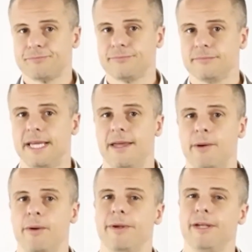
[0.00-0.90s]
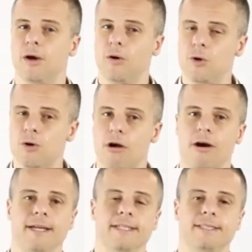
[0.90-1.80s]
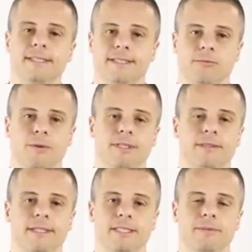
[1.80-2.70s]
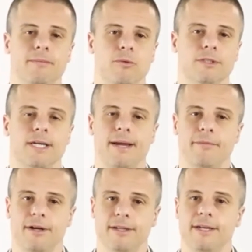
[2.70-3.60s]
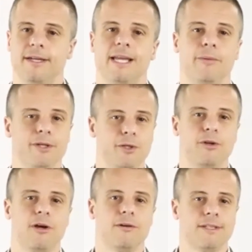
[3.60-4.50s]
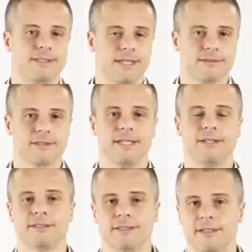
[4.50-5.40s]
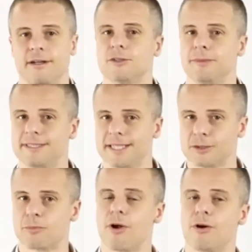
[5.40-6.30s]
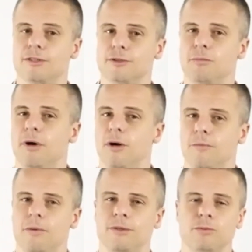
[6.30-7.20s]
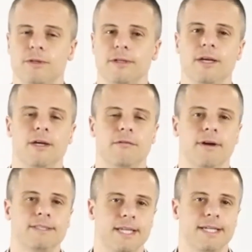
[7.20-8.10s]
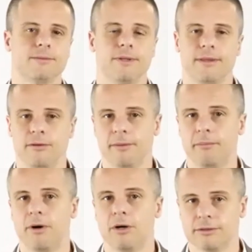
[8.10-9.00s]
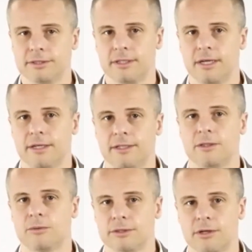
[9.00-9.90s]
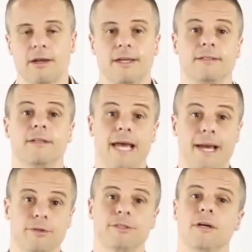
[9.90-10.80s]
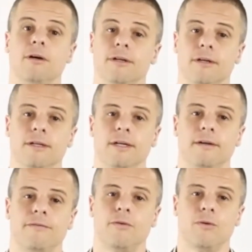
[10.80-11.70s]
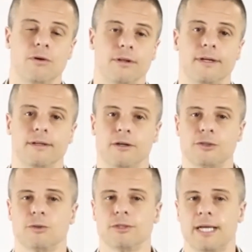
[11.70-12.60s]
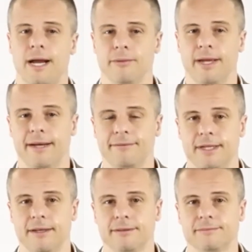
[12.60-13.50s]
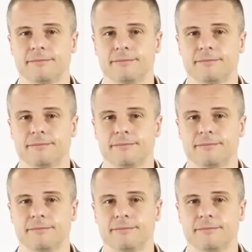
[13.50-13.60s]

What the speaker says: Now, that way we know who our audience is and what we just need to spend more time on. Now, we do know that sales leaders can also be sales pros. There's both, but which one resonates with you the most? So we're talking to that persona for our short time that we have together.